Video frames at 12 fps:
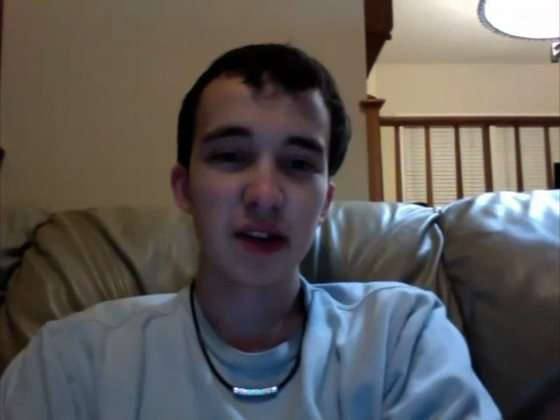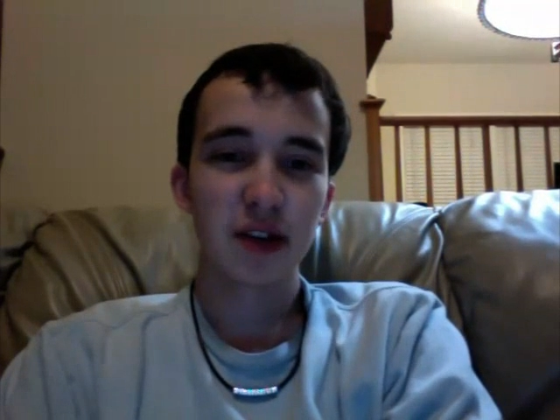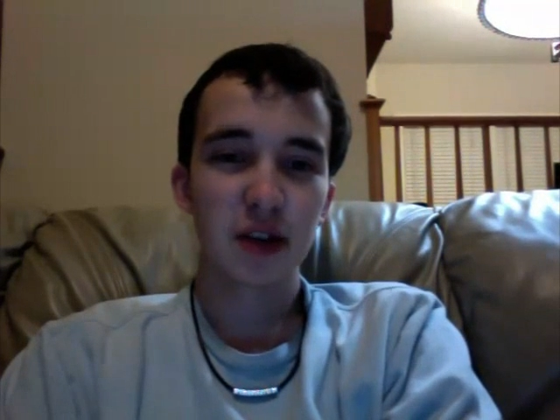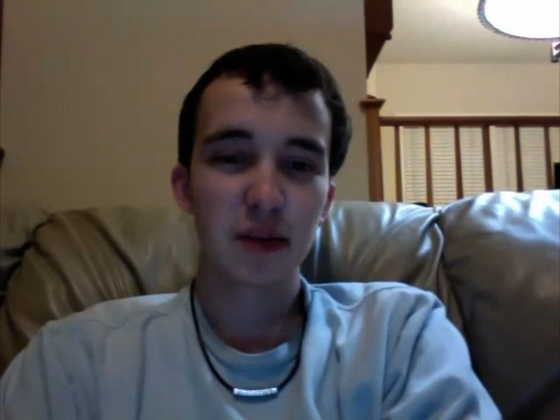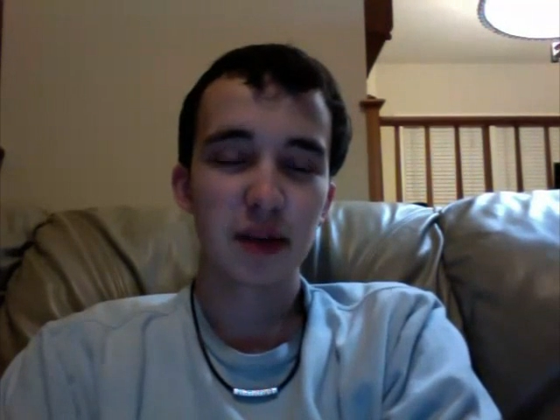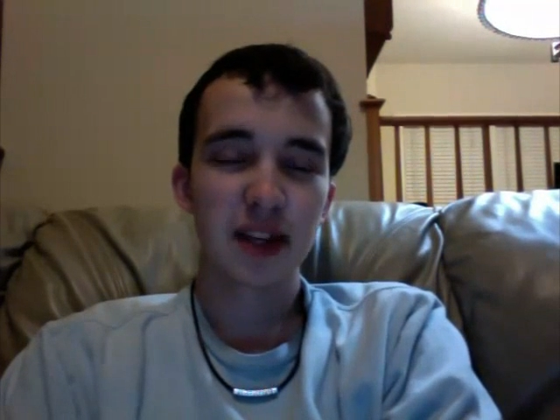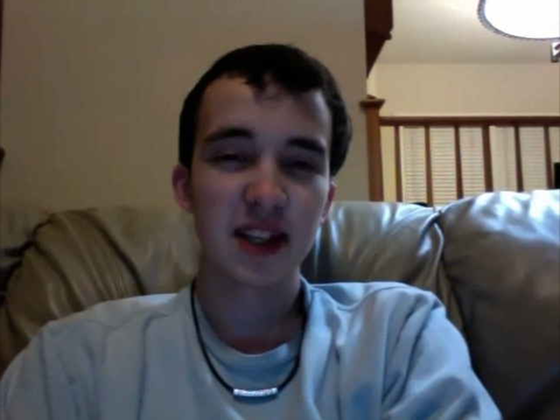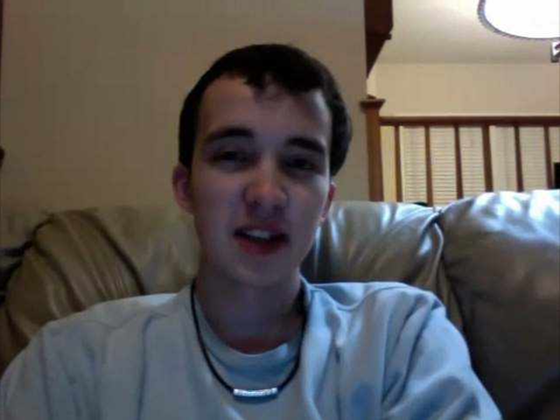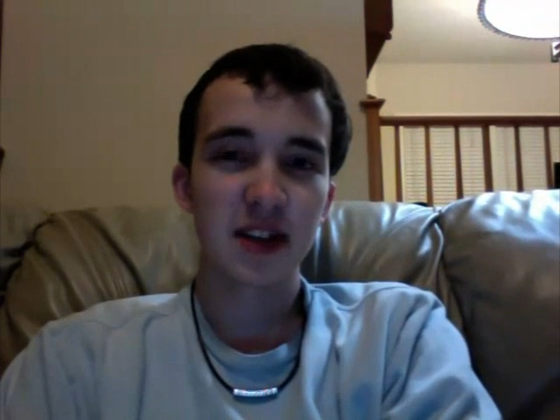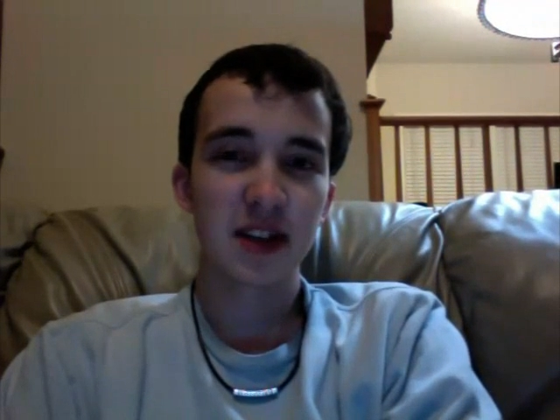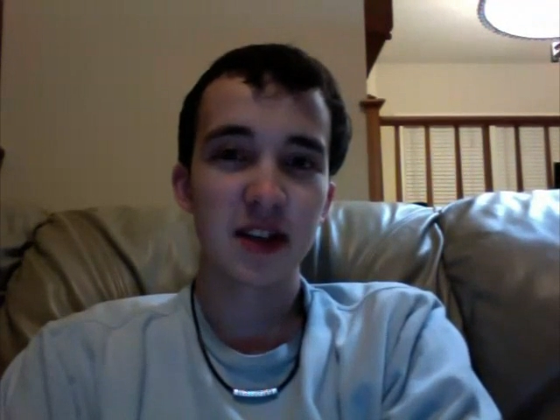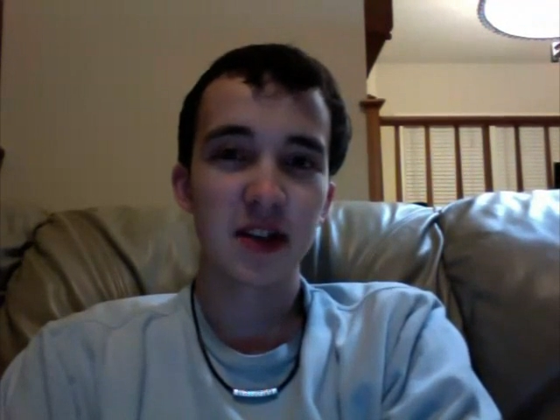replacing
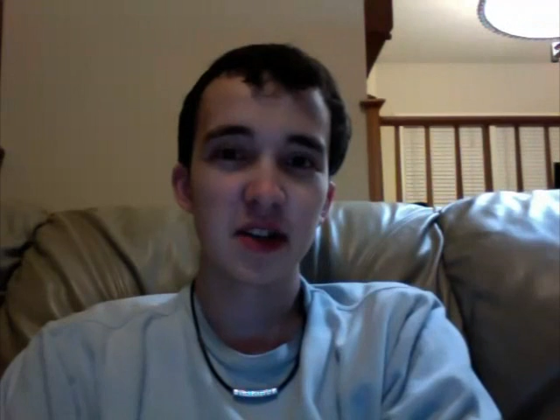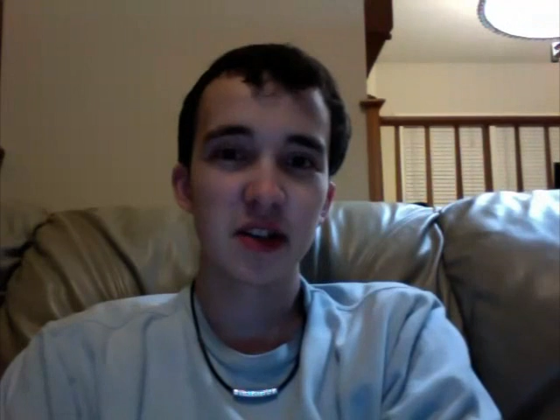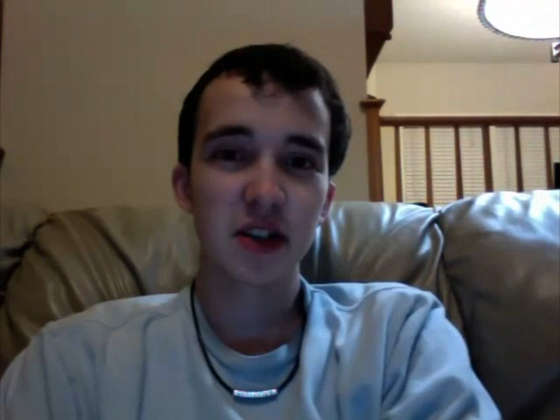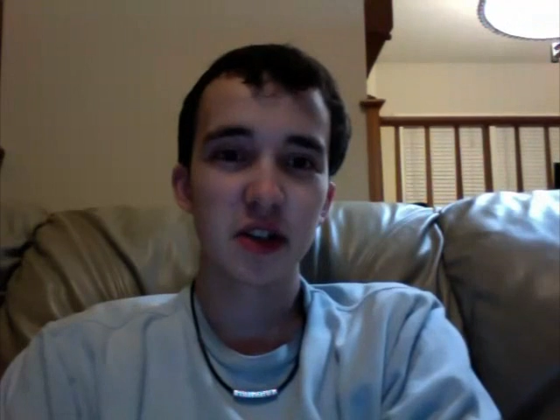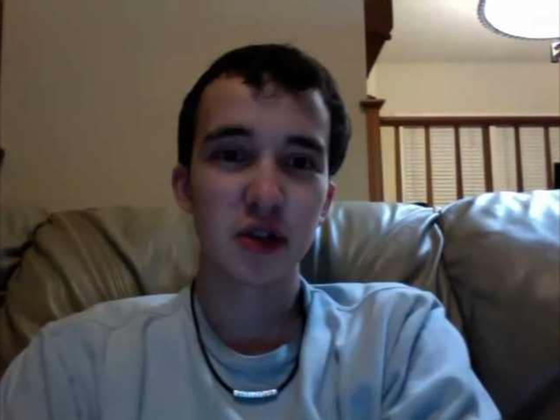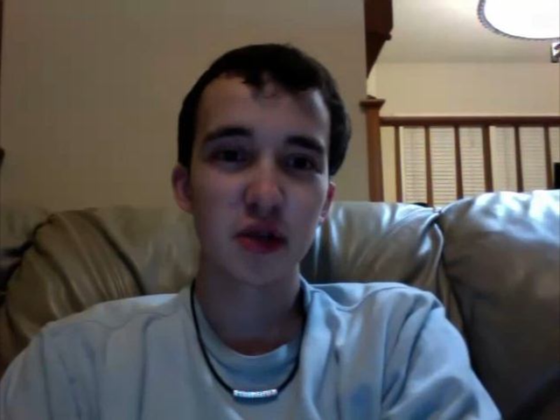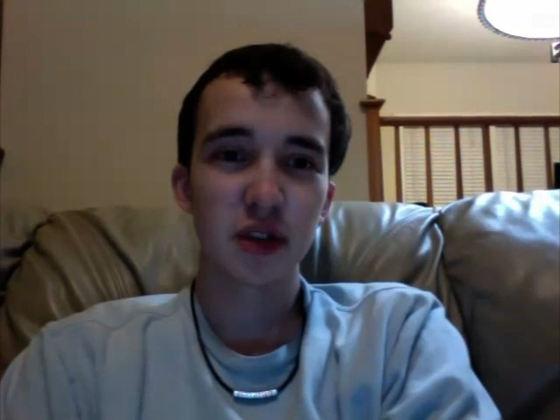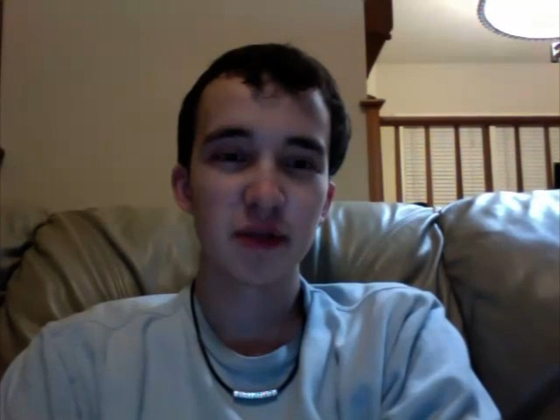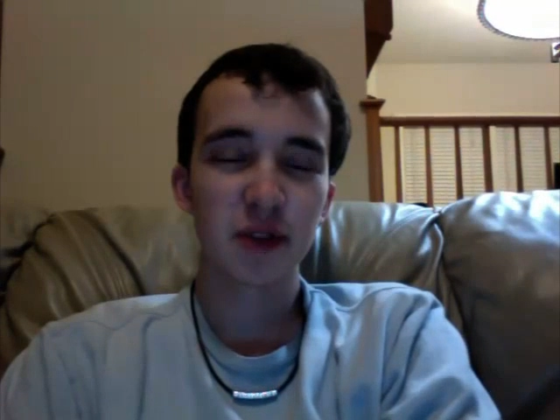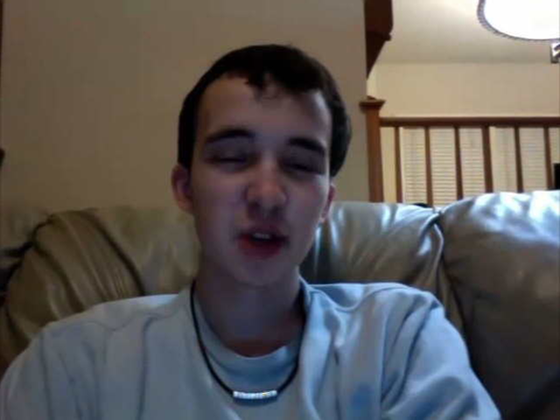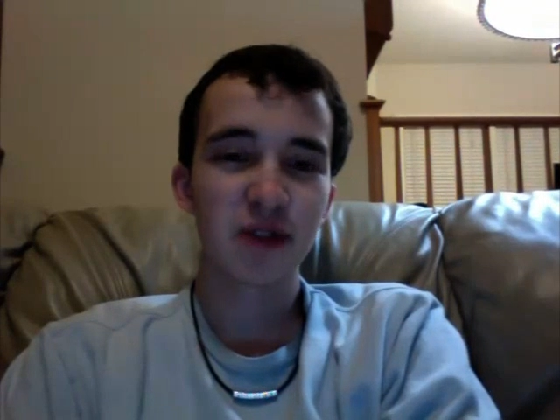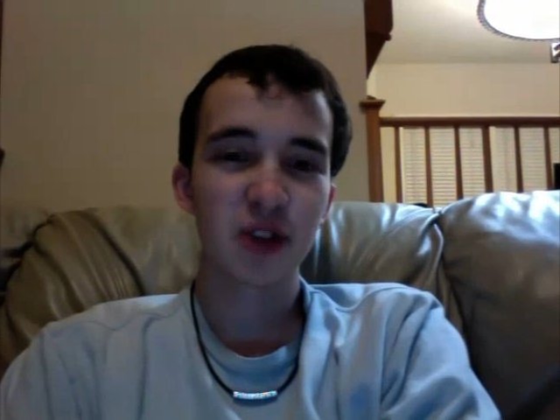it soon. I've
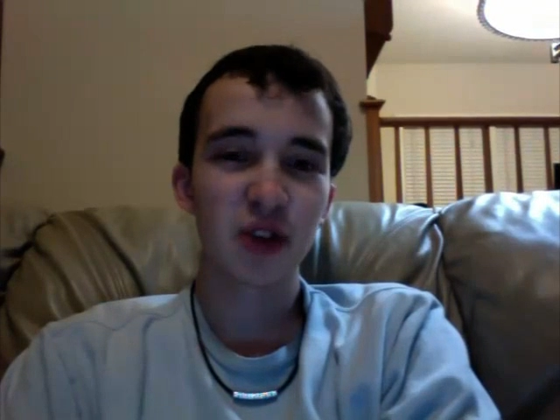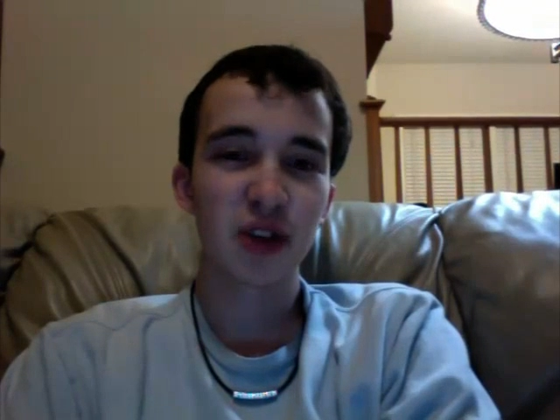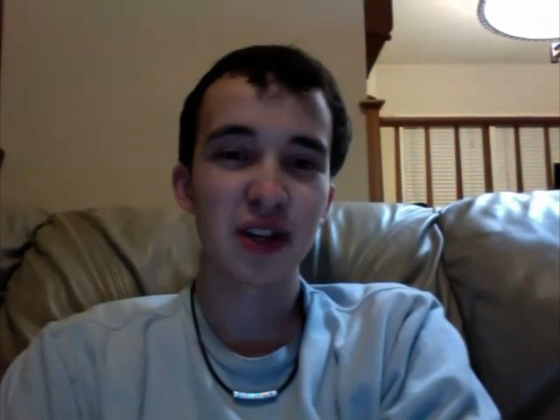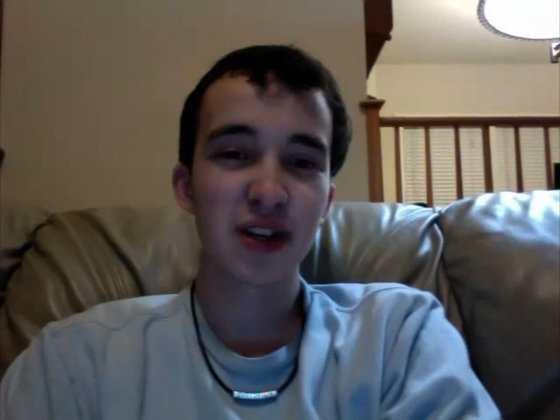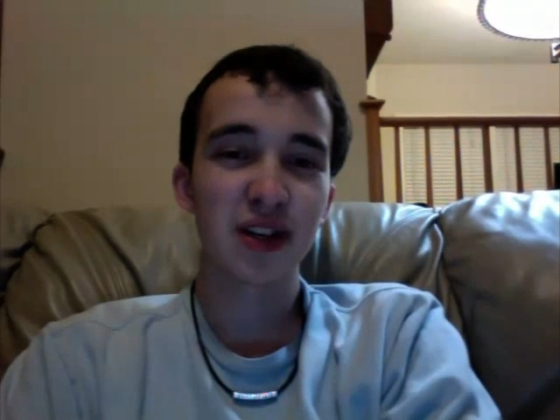gone through like